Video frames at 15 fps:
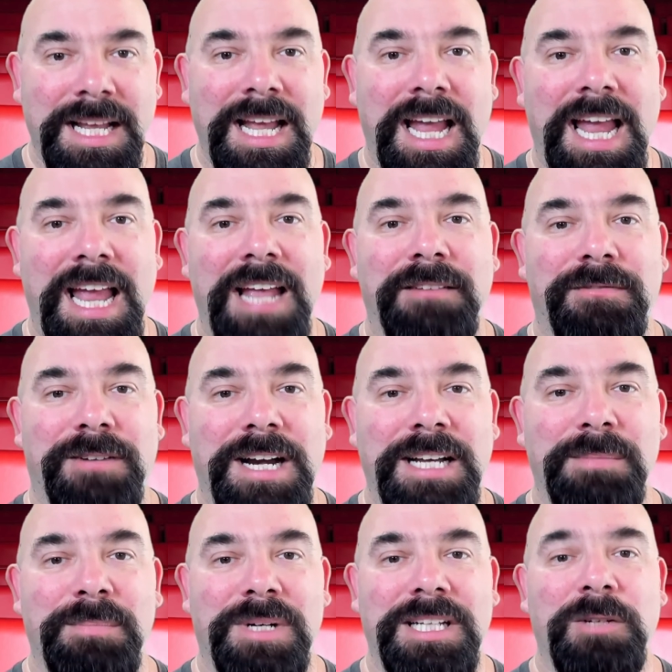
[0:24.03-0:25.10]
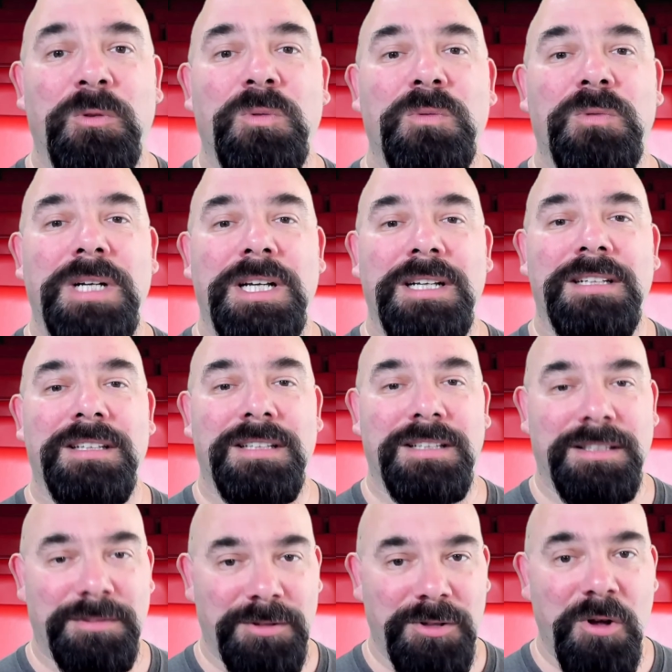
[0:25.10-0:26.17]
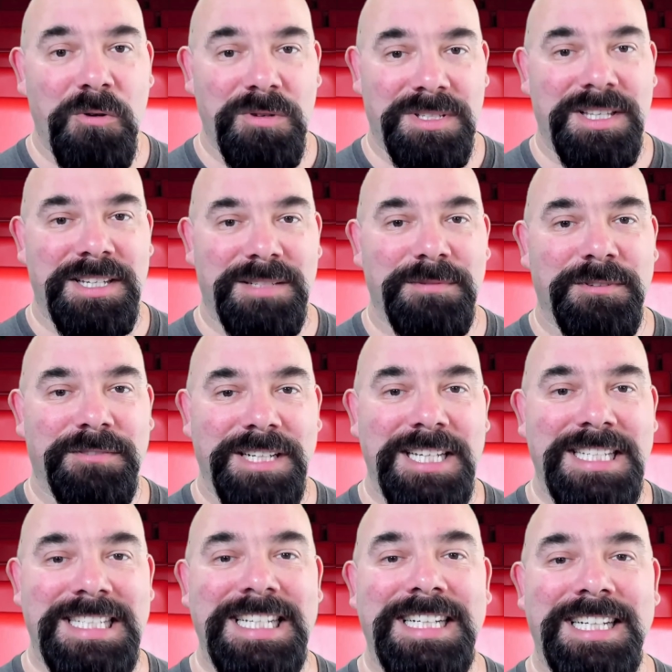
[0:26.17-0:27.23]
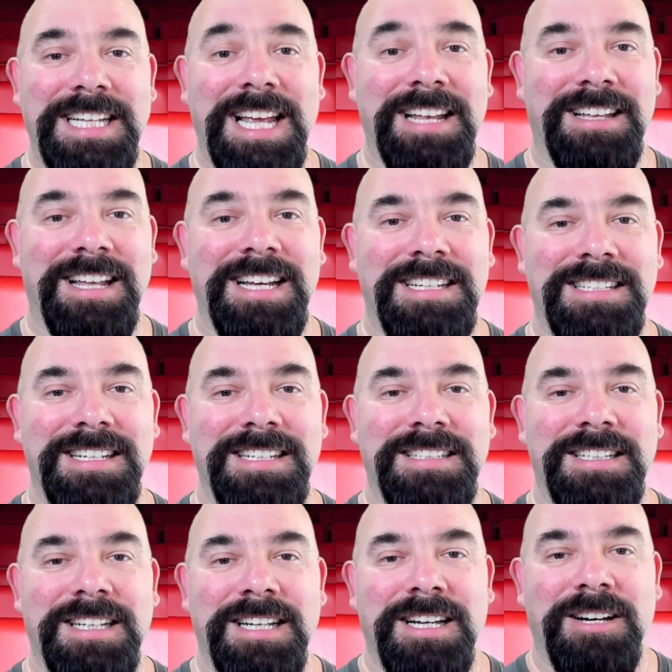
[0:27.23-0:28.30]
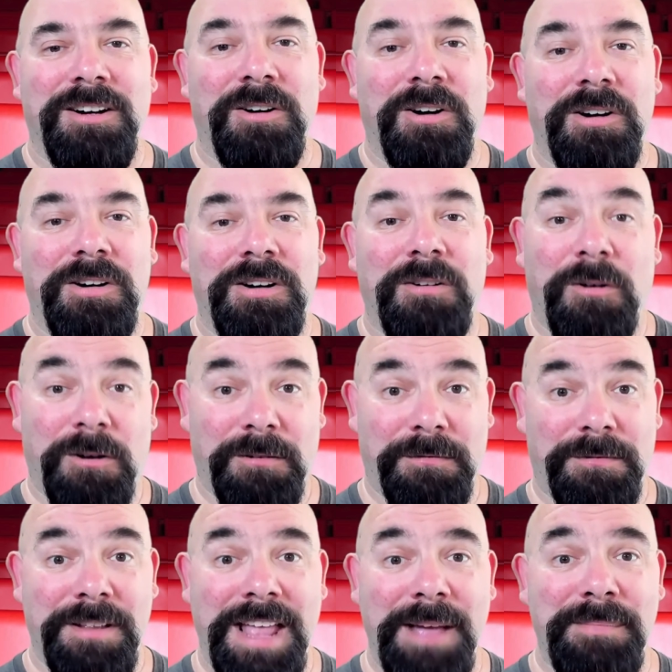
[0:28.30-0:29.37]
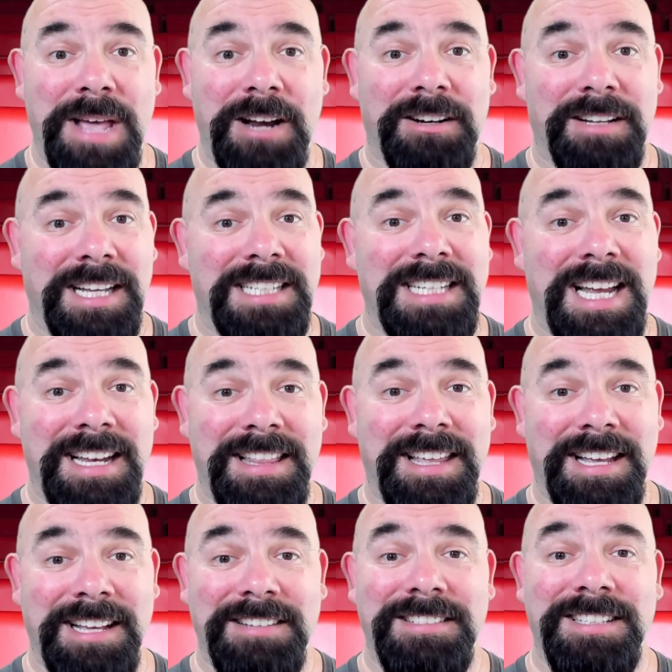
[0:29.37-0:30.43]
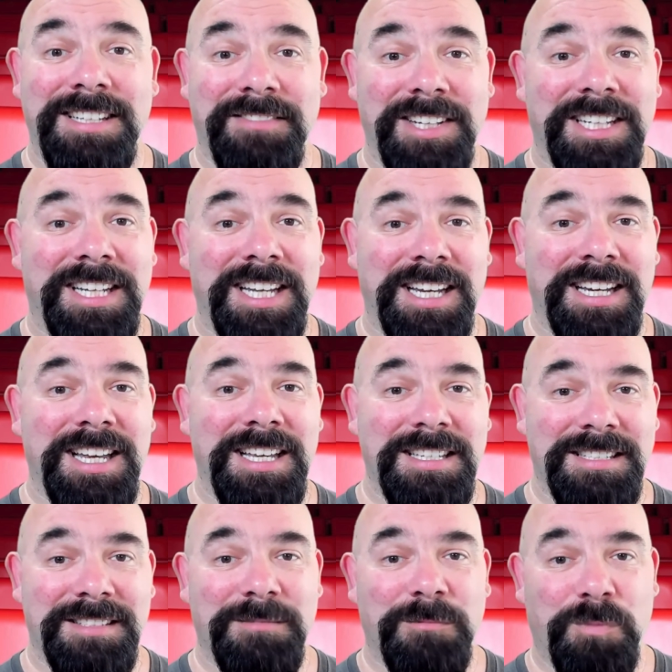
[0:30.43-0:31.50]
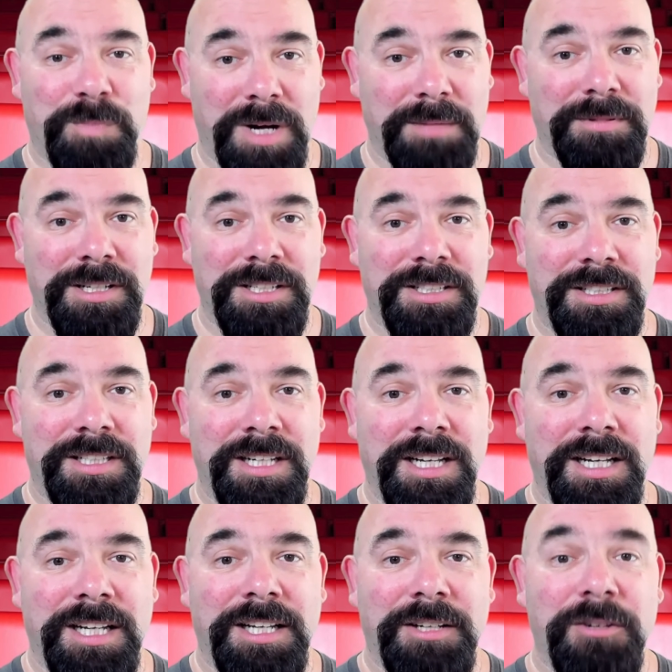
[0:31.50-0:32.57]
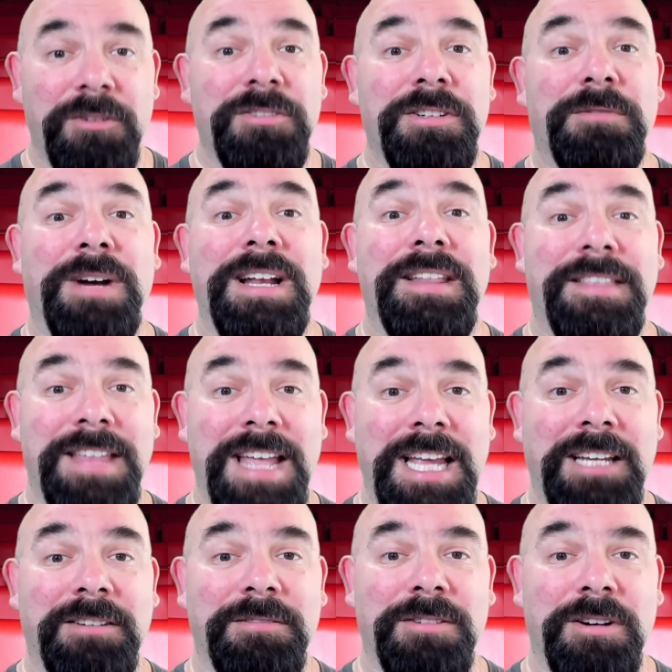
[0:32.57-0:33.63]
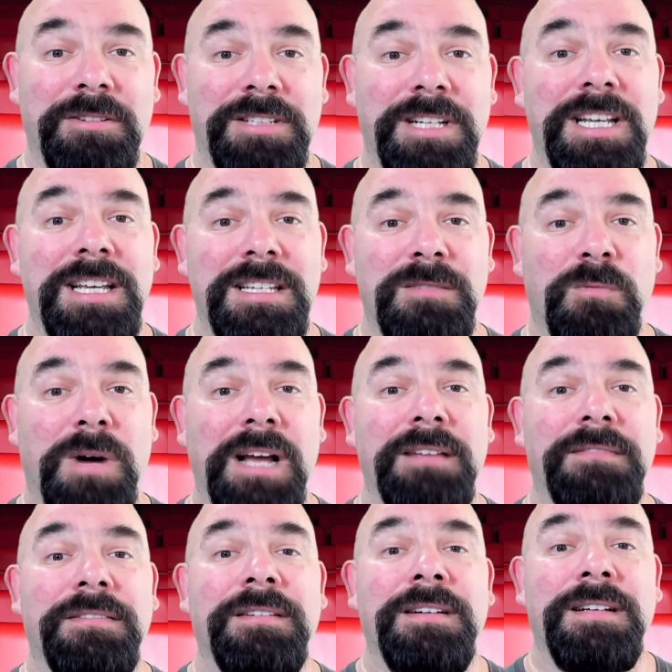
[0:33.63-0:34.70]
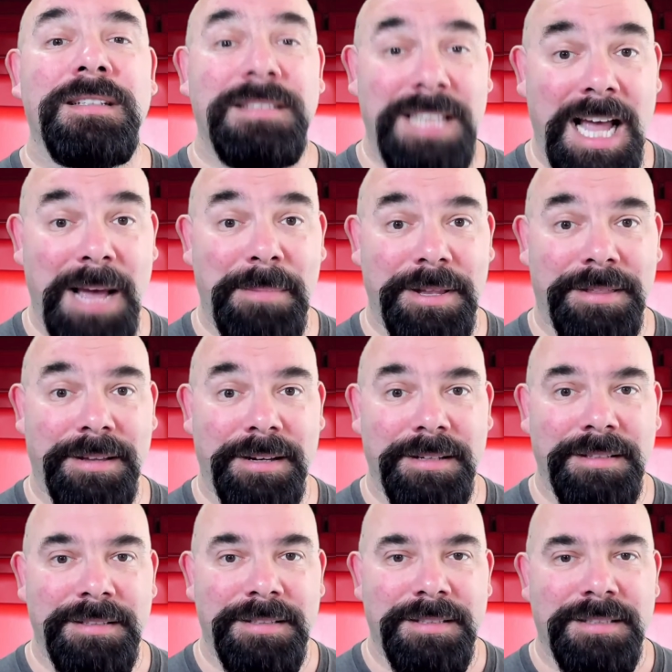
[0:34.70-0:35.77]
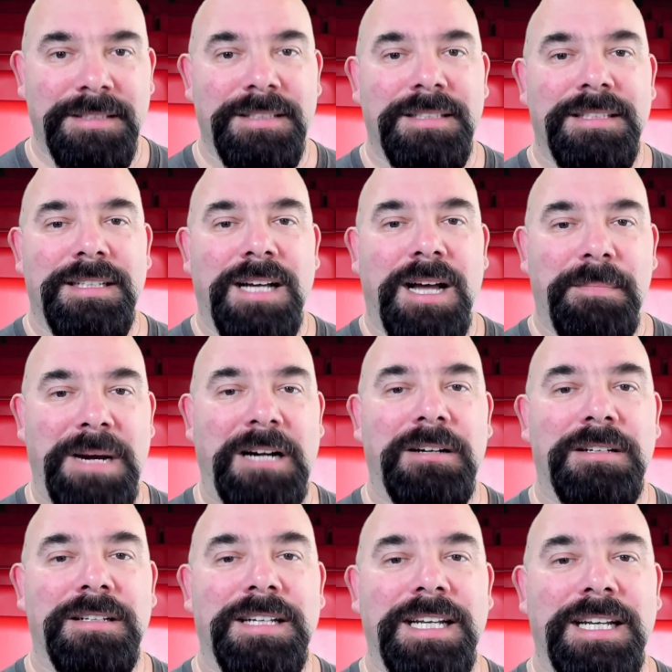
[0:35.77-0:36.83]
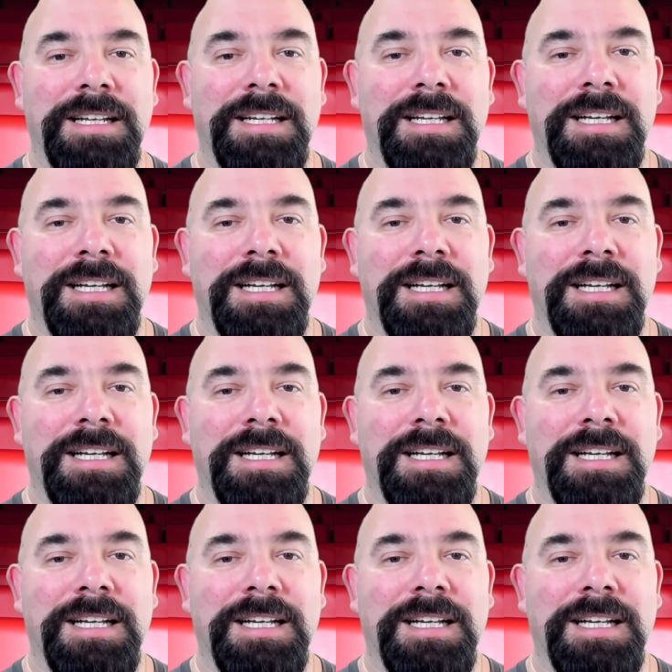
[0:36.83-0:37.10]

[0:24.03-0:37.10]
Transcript: And for anybody who knows this movie, has seen it and likes it, or for that matter, likes anything else Stephen King has published, you should write a thank you note to his wife, Tabitha. Apparently,